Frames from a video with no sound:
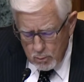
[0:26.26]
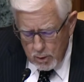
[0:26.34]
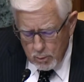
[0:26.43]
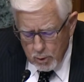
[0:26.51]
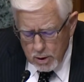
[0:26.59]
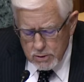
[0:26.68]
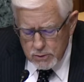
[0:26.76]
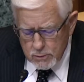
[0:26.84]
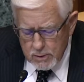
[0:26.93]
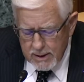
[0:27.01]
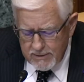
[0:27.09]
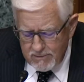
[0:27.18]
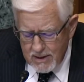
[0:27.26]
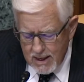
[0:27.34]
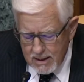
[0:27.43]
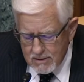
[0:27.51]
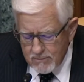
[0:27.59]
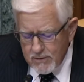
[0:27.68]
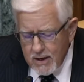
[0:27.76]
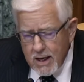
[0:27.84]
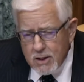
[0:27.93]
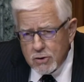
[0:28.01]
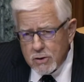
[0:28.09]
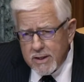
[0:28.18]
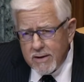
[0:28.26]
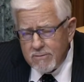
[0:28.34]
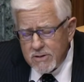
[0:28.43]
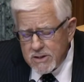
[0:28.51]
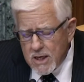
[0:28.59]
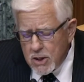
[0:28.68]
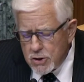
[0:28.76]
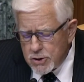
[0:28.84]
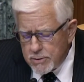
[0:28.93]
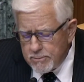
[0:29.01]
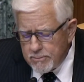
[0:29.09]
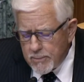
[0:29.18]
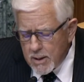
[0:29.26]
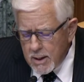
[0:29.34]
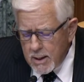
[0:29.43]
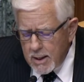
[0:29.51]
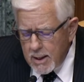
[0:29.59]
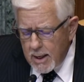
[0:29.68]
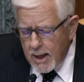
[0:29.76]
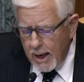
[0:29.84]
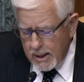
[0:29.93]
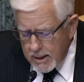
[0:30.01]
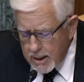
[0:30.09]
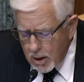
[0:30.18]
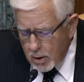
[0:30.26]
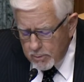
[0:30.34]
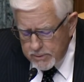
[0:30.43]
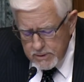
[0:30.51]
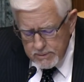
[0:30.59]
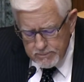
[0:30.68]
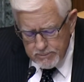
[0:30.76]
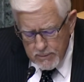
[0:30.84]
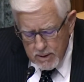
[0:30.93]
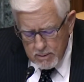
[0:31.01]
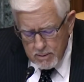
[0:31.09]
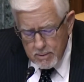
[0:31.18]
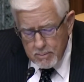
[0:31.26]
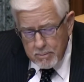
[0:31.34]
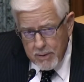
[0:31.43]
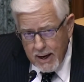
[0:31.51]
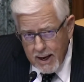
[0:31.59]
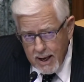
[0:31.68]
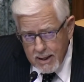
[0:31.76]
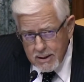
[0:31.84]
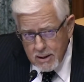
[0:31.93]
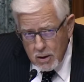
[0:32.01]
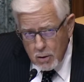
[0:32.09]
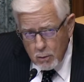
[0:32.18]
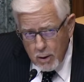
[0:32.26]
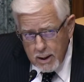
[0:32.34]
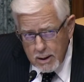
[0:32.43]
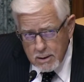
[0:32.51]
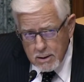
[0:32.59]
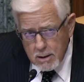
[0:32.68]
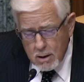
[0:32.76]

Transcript: We worked to alleviate the financial devastation and it helped, but at great